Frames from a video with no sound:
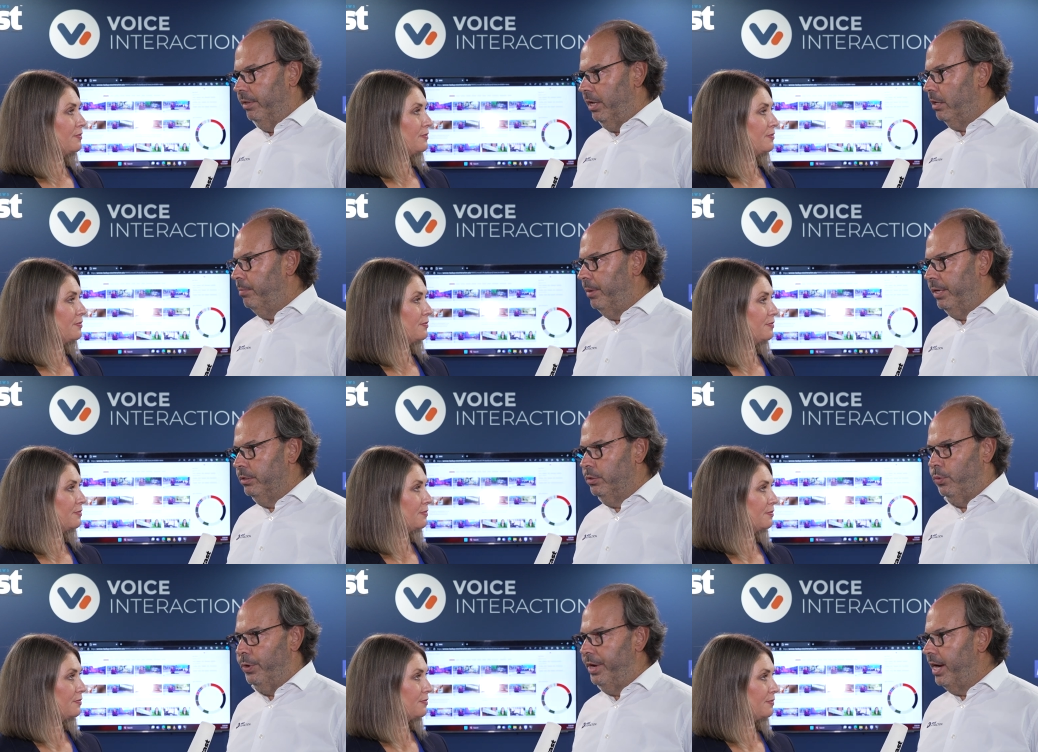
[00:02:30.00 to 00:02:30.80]
Speaker 1: That
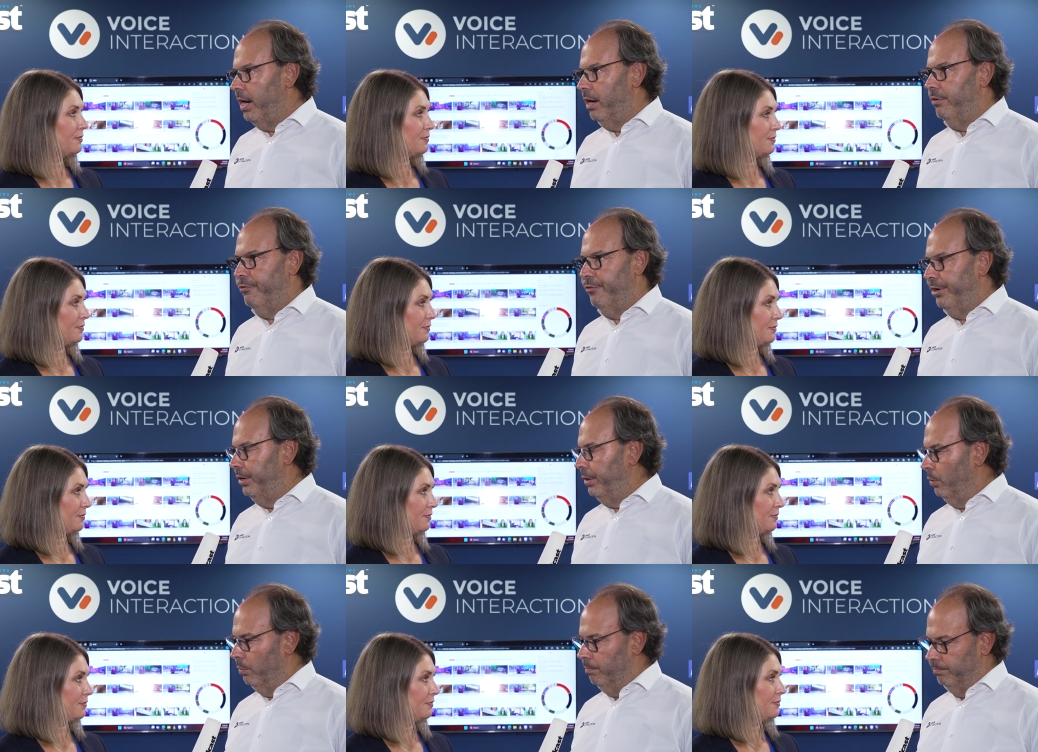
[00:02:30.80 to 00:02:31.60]
means we are
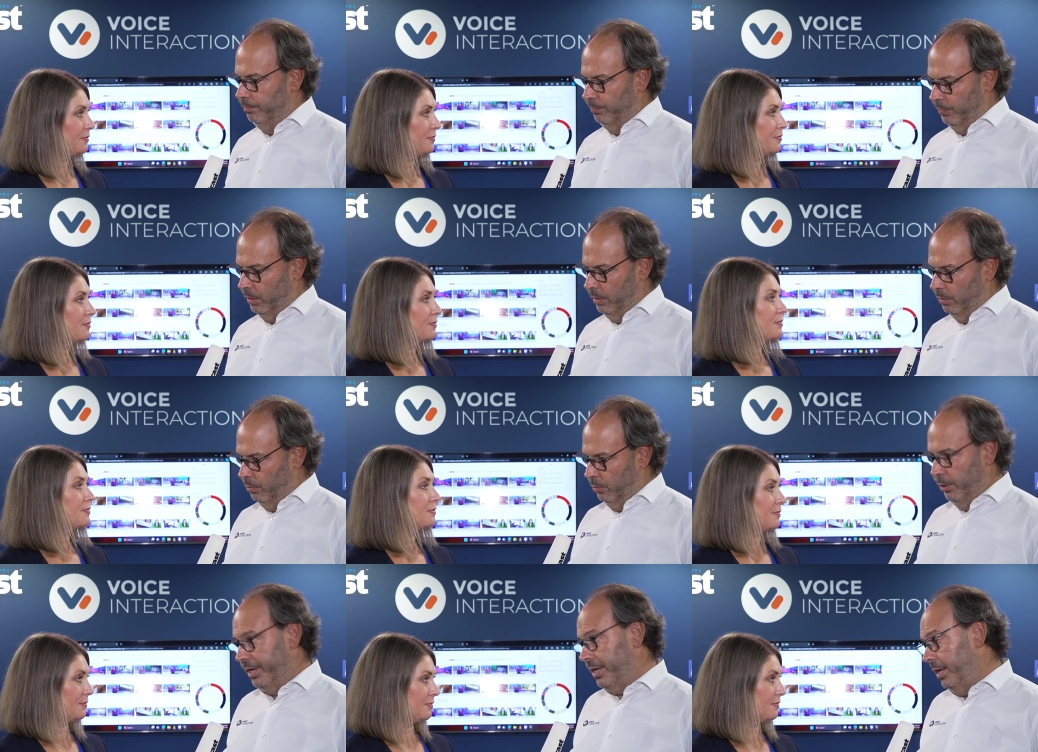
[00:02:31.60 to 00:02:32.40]
very
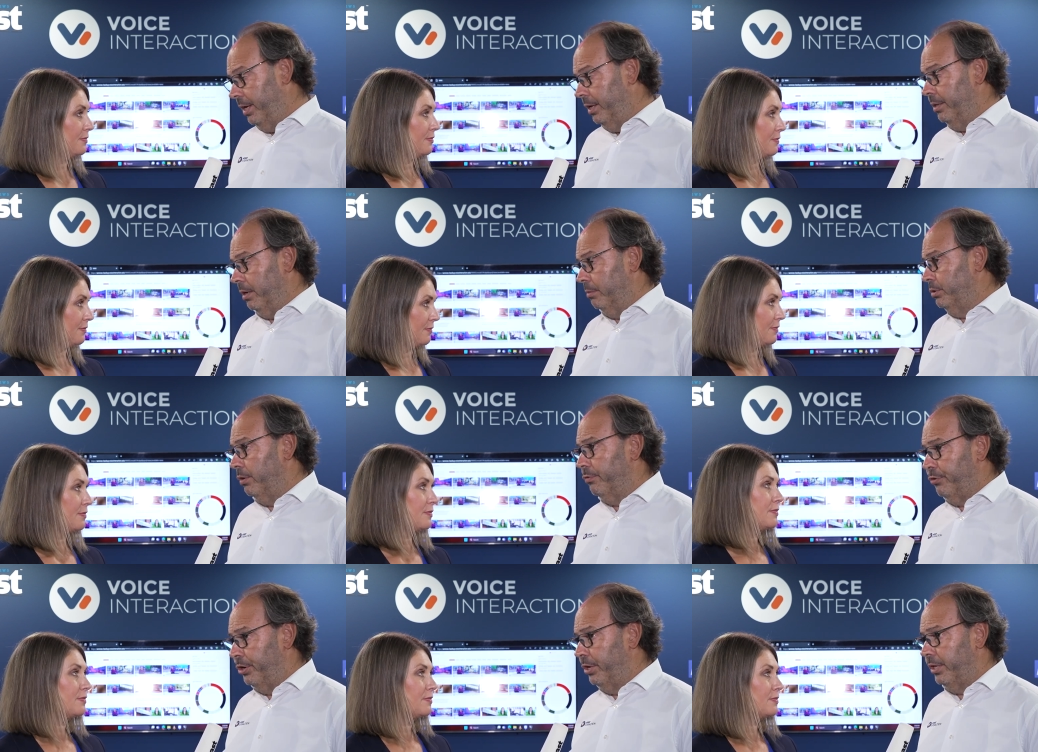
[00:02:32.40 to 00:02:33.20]
working in terms
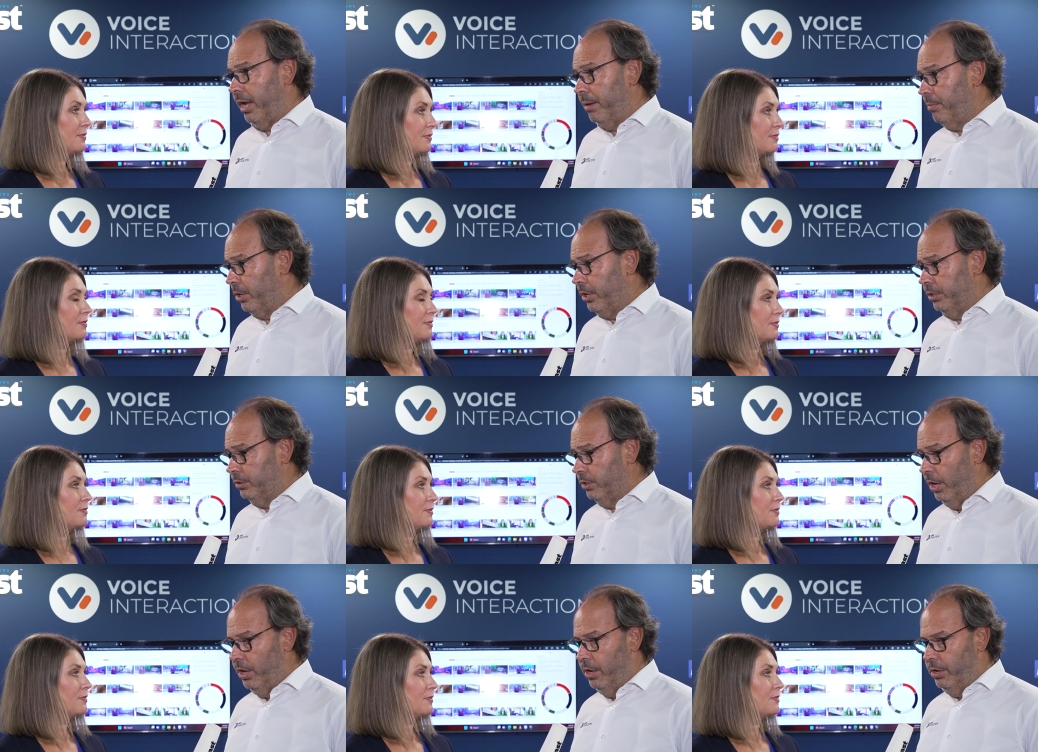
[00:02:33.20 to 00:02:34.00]
of real time,
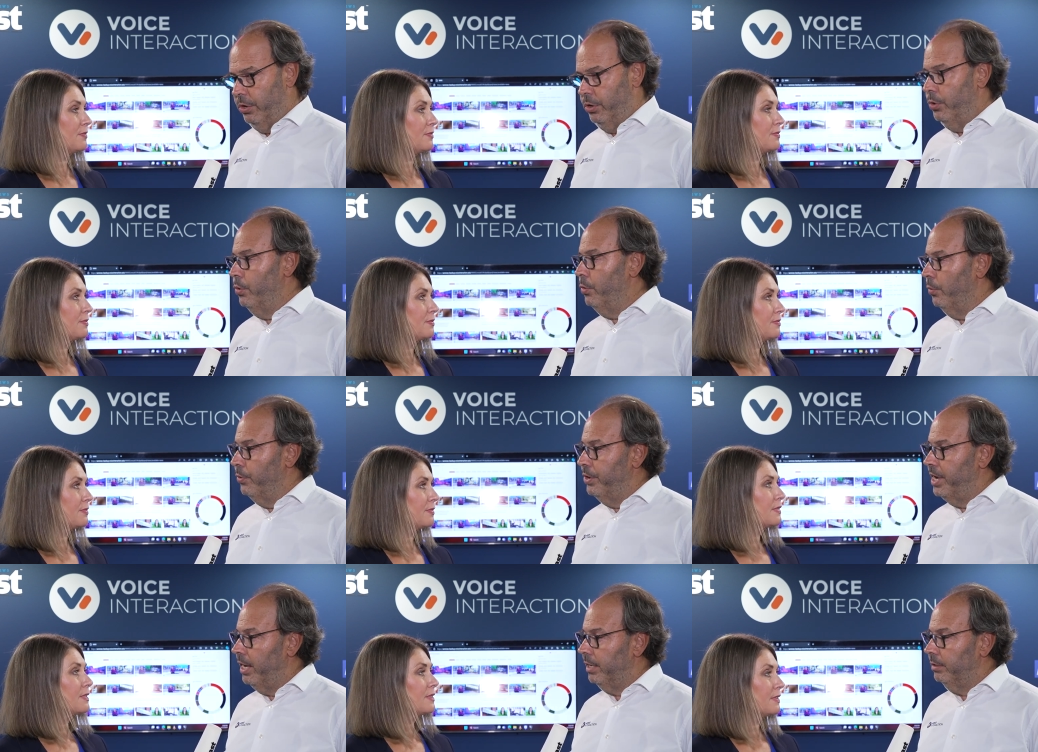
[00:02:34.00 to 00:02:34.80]
because you,
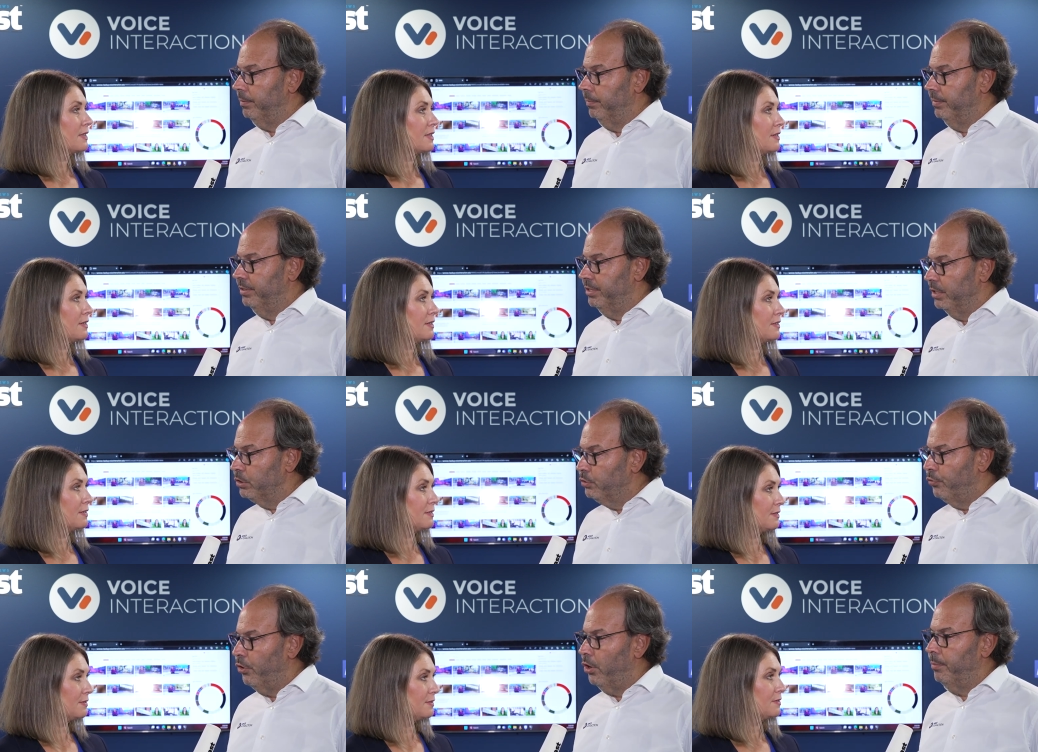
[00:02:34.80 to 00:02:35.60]
we are
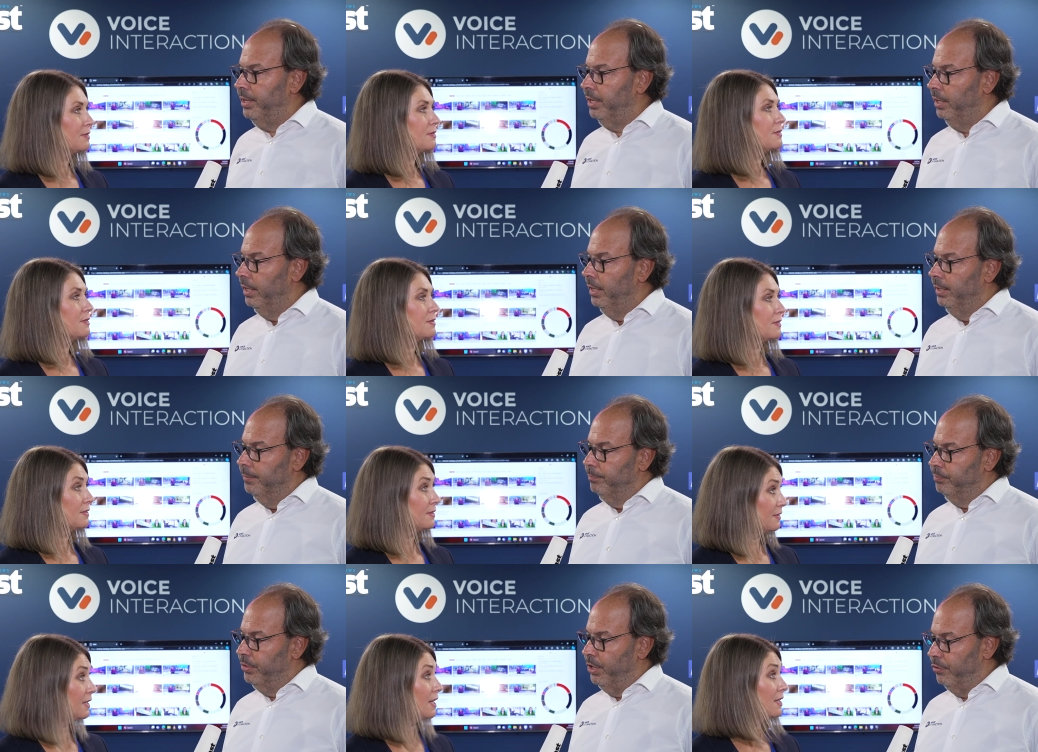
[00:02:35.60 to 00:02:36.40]
transforming
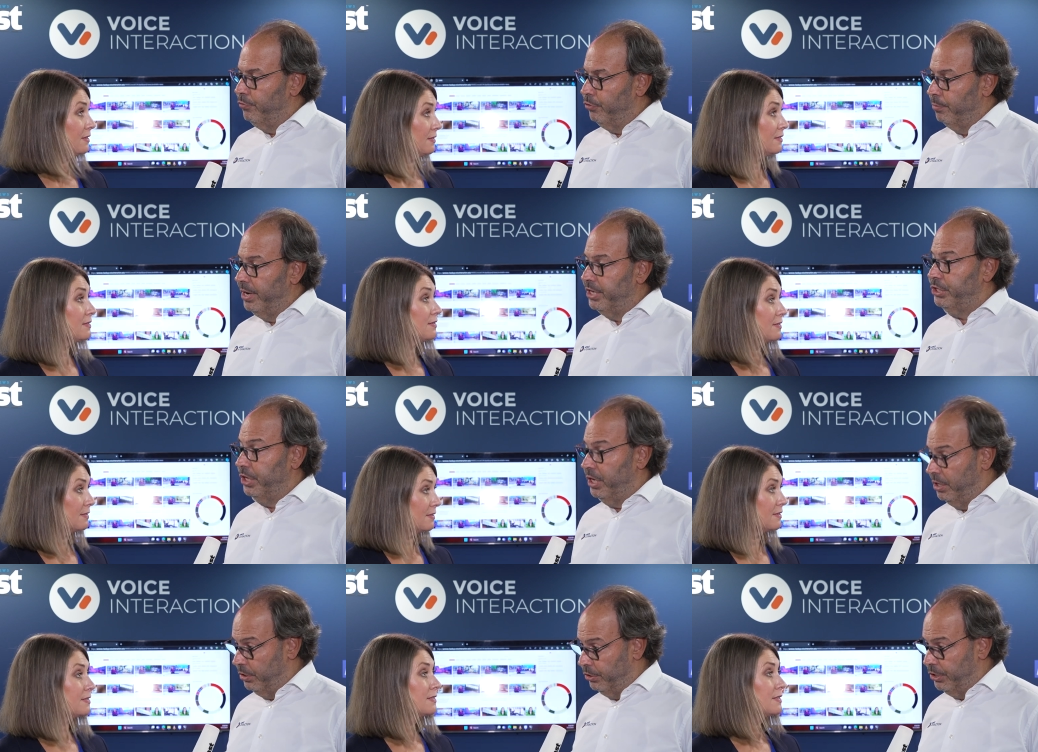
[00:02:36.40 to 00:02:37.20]
the
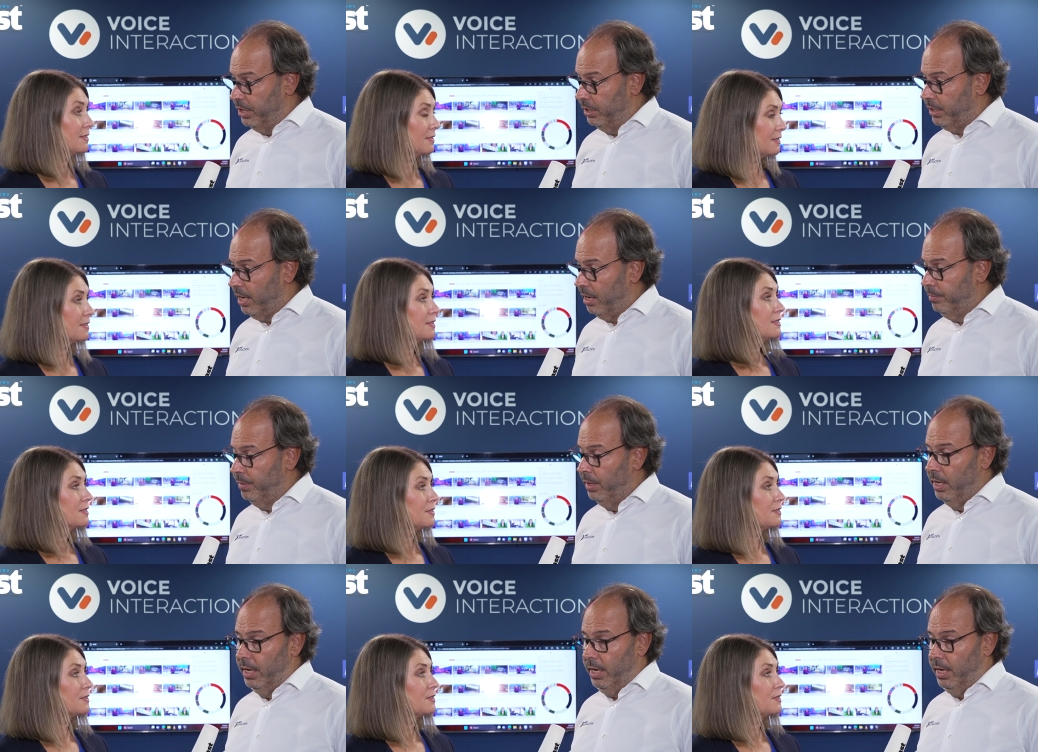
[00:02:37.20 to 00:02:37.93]
information in real time,